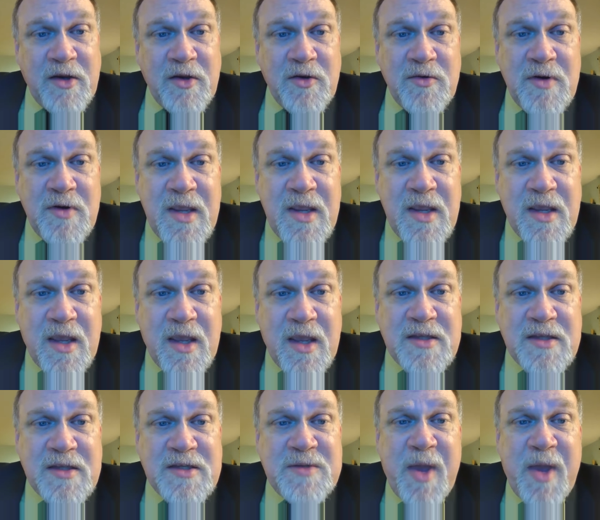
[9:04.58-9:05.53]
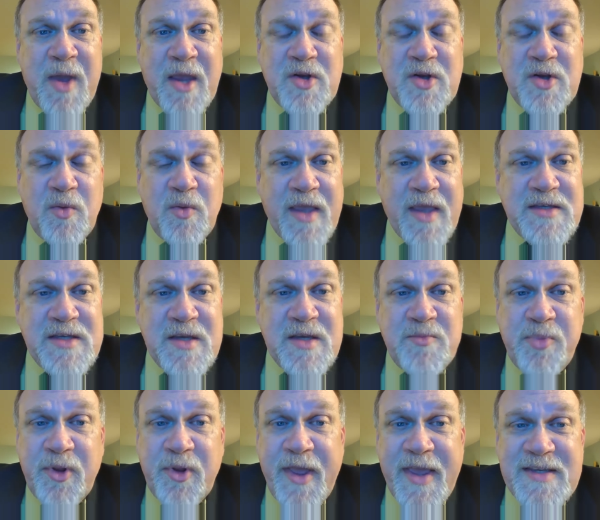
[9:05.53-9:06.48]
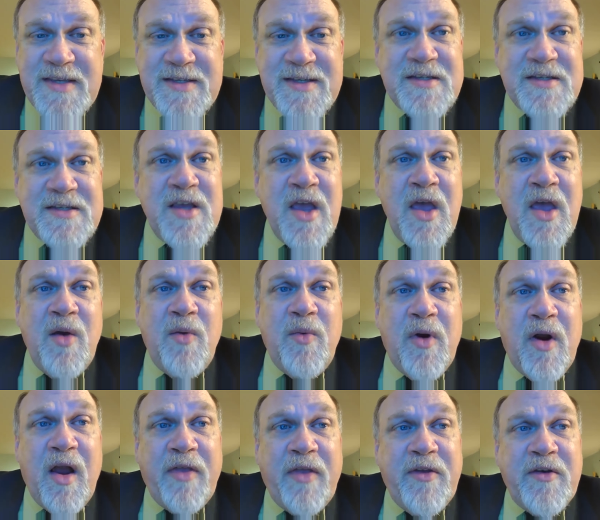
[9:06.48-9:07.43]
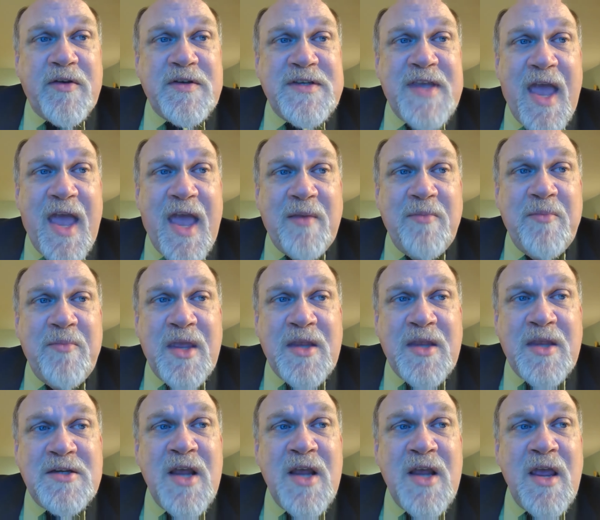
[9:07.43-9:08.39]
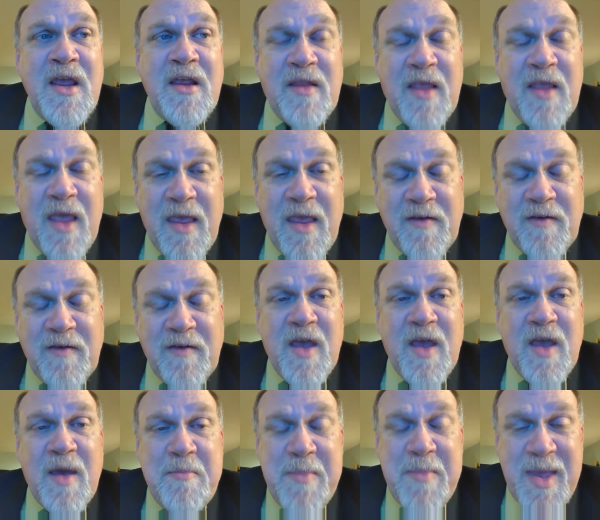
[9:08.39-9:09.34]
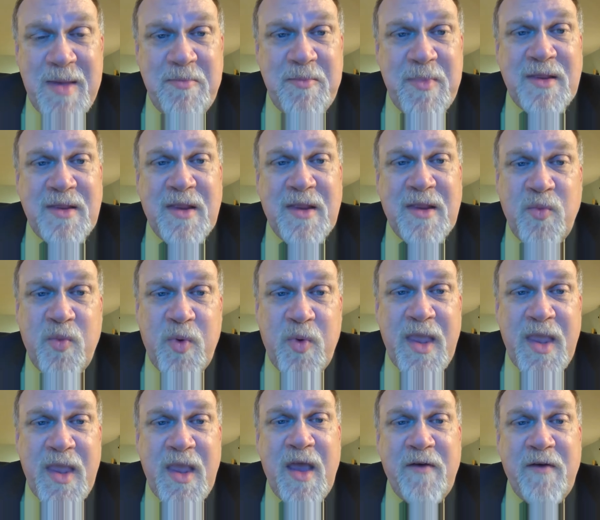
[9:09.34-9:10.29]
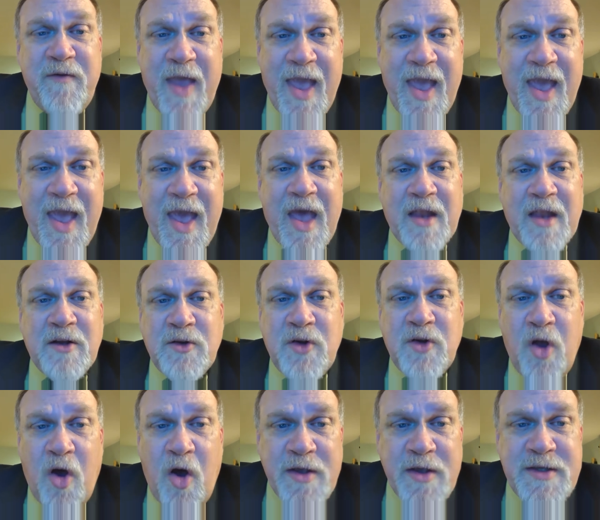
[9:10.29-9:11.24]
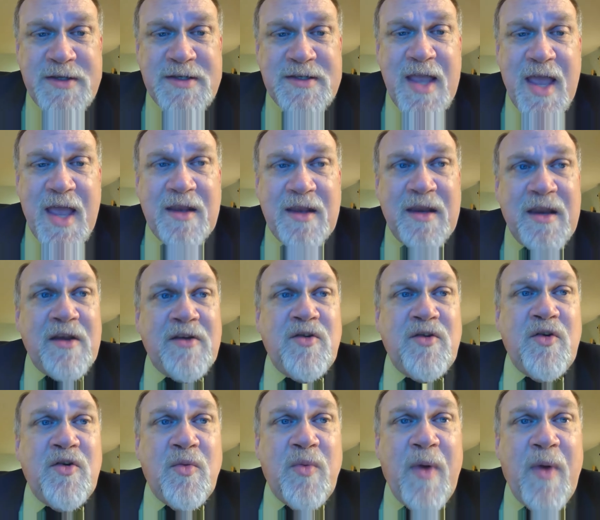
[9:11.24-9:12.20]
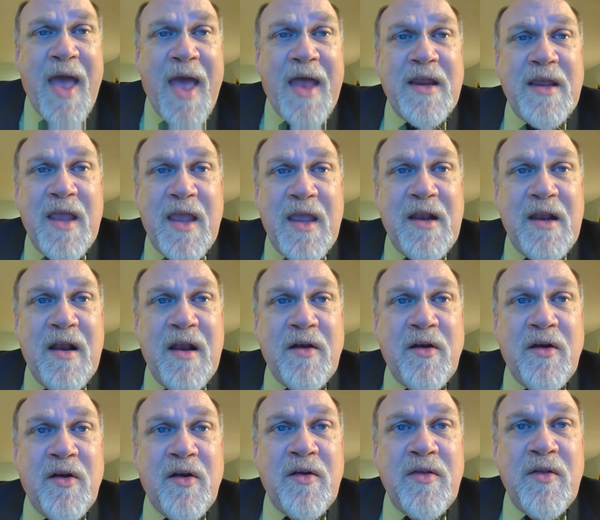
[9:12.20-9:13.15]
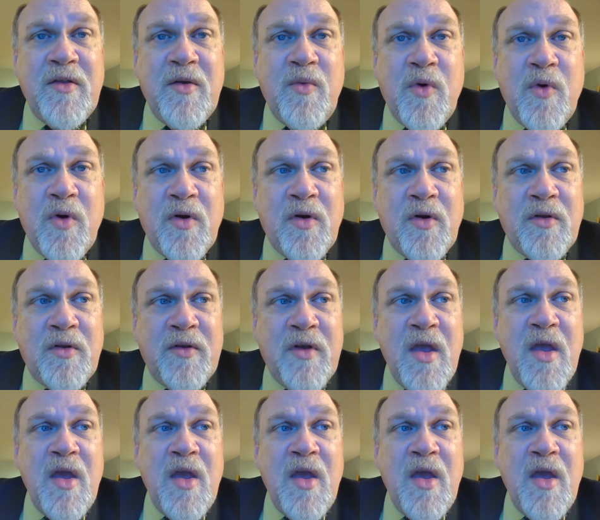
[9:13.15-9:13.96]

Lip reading: unique and special ways, in places where others can't meet. This commitment that we have had longstanding to eradicate hunger in the world.